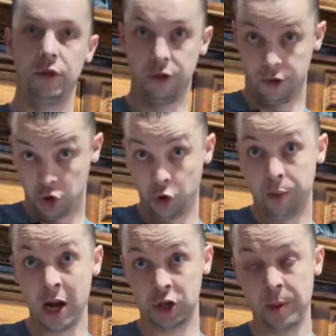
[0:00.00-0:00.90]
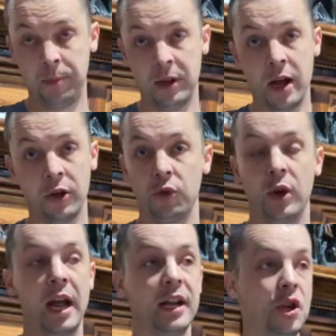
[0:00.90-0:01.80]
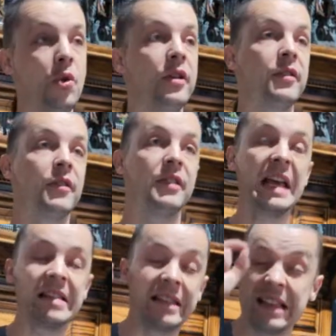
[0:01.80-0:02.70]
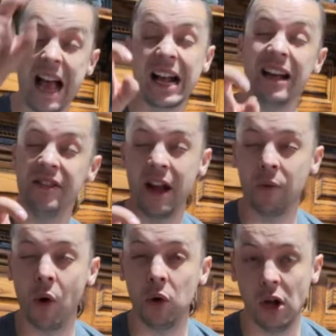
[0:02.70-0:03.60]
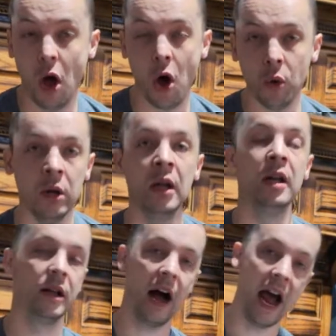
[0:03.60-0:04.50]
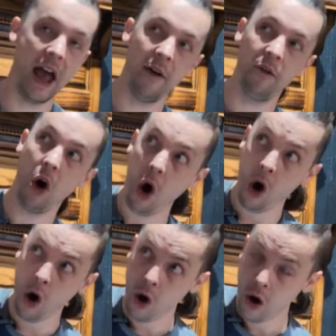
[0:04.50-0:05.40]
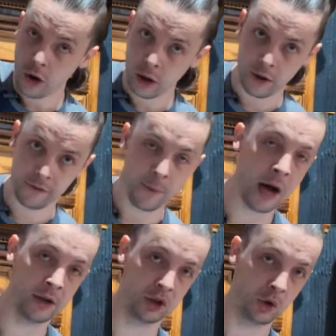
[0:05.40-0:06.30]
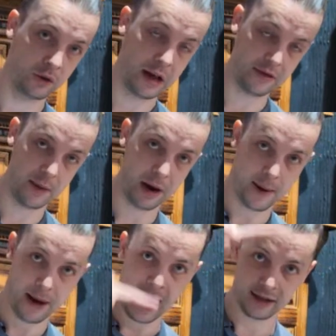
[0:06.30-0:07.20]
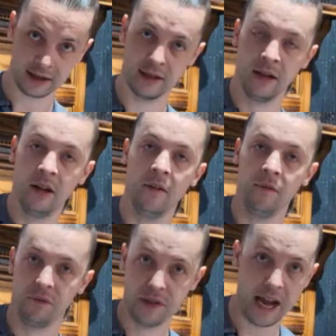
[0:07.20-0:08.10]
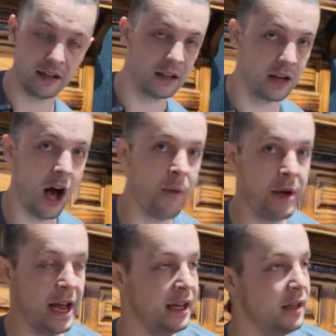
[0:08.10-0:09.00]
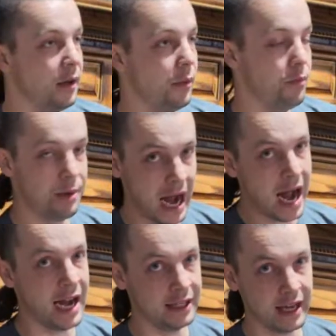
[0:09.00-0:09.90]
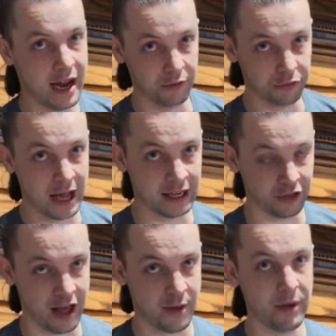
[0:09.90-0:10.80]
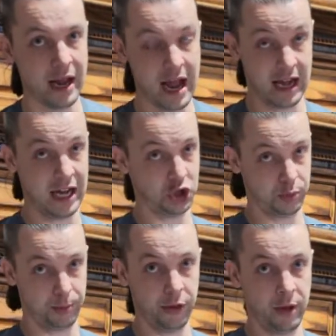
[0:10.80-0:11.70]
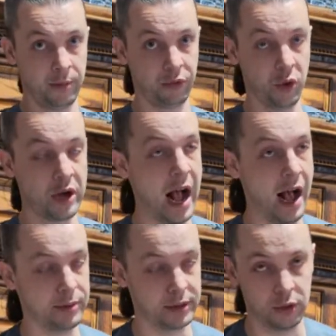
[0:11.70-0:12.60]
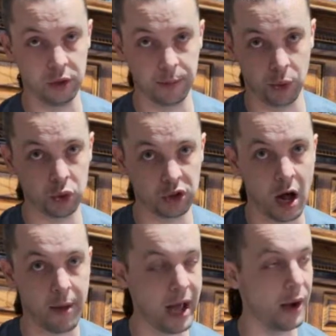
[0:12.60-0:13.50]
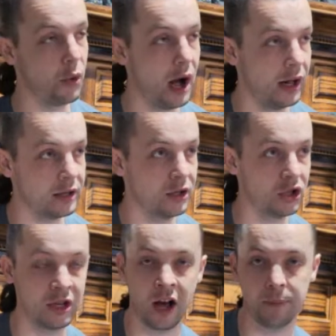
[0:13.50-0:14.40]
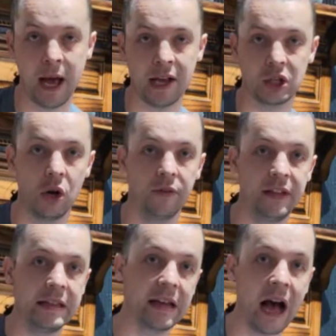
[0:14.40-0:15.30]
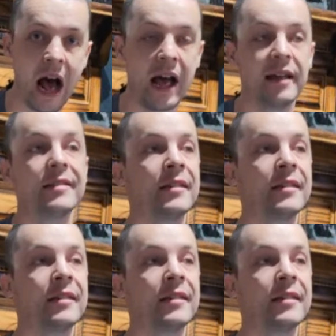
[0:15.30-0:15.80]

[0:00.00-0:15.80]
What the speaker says: To punish my players, what I do is the second they roll low, I have all of the monsters that they bypassed then come in behind and flank them, and I just put them through an absolutely brutal combat. Well, you snuck past all of these guys,